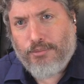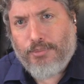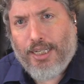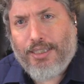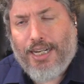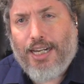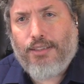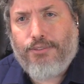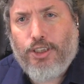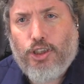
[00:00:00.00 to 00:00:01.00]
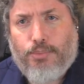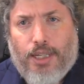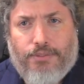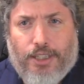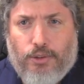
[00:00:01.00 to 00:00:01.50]
him, and out of Egypt
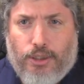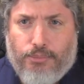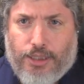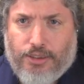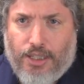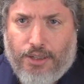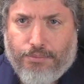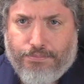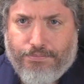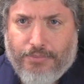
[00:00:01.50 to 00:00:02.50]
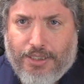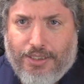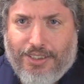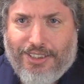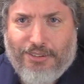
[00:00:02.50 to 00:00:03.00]
have I called my son.
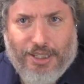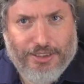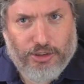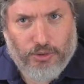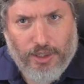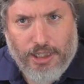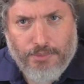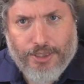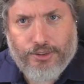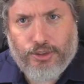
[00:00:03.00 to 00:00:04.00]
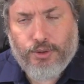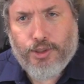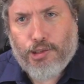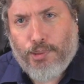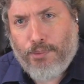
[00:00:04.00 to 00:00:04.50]
Now it's talking about the
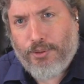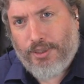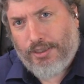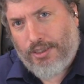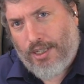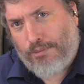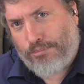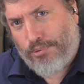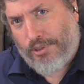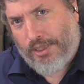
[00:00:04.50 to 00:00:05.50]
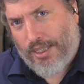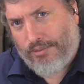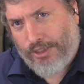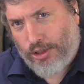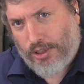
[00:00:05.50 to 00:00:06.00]
Jewish people that God brought out
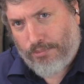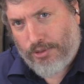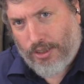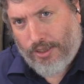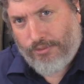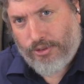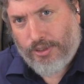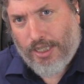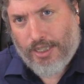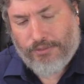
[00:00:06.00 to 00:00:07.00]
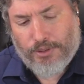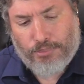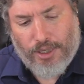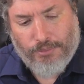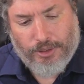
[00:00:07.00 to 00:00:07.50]
of Egypt, delivered out of the
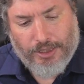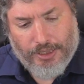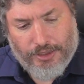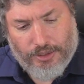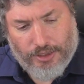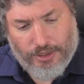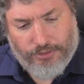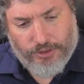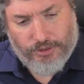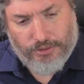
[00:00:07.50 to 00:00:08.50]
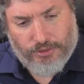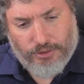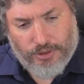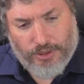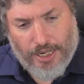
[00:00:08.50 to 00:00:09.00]
prom- delivered to
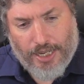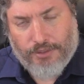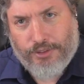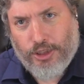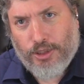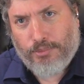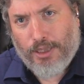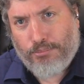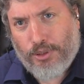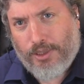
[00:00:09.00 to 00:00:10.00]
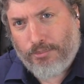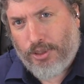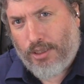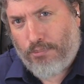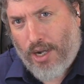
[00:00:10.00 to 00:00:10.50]
the, out of Egypt and brought them
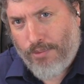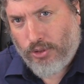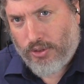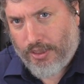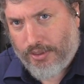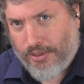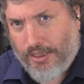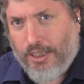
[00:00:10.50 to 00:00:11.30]
to the promised land.